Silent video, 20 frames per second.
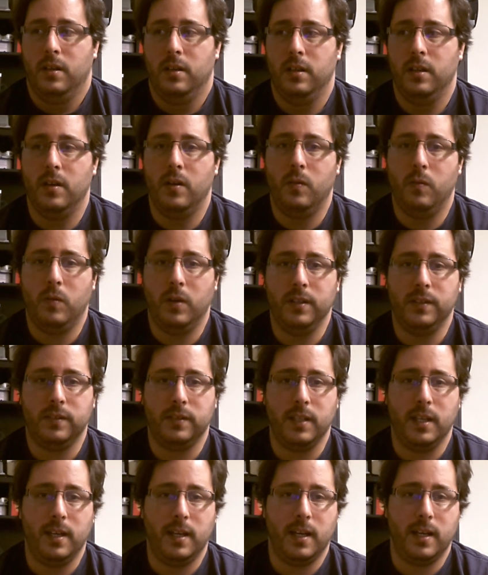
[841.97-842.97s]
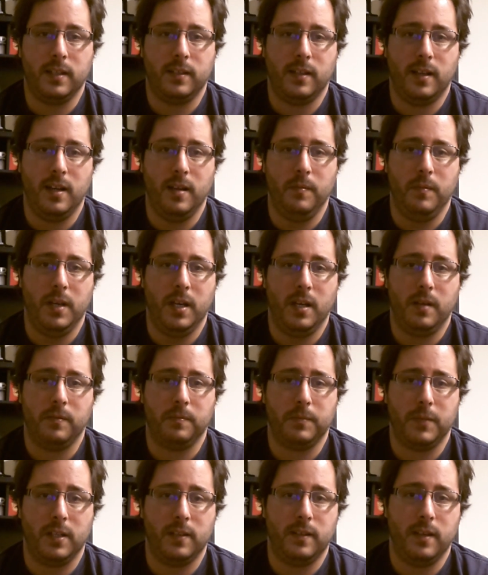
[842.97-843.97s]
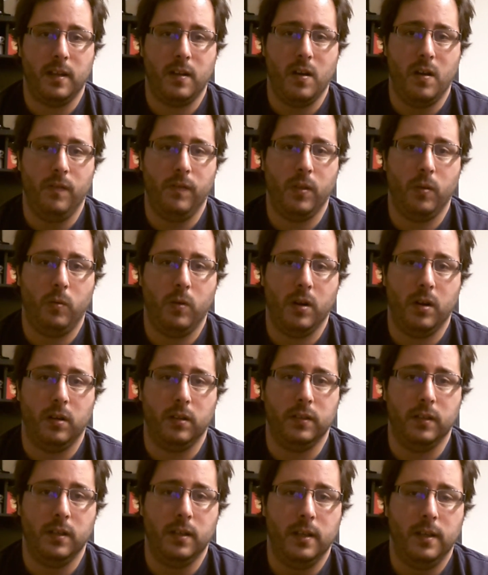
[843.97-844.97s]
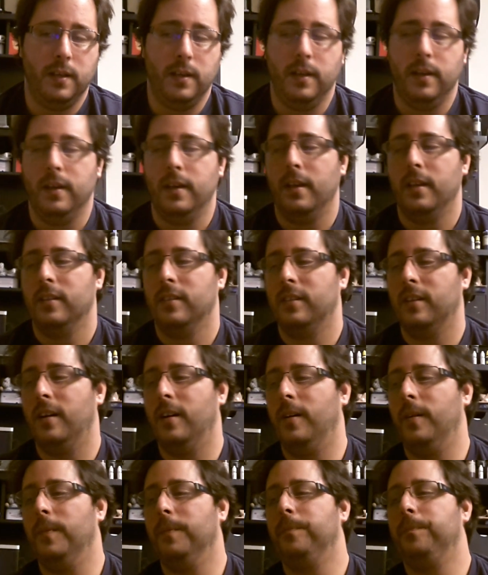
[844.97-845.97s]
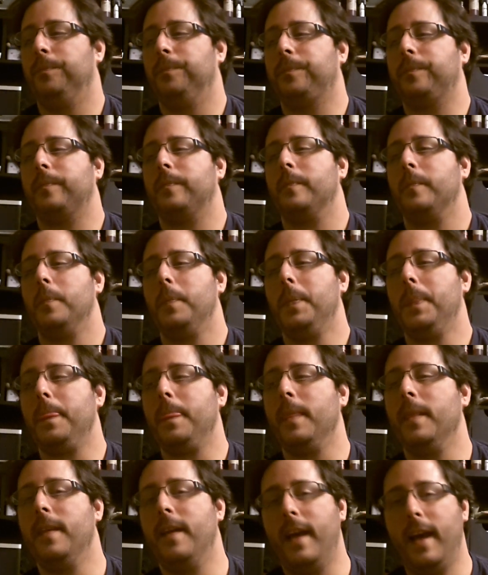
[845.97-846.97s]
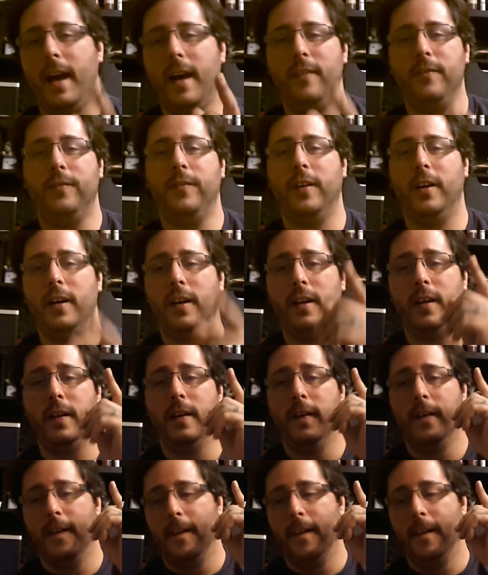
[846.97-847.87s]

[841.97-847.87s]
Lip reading: you know, one state at a time, man. I'm going to take over the world. So, have fun.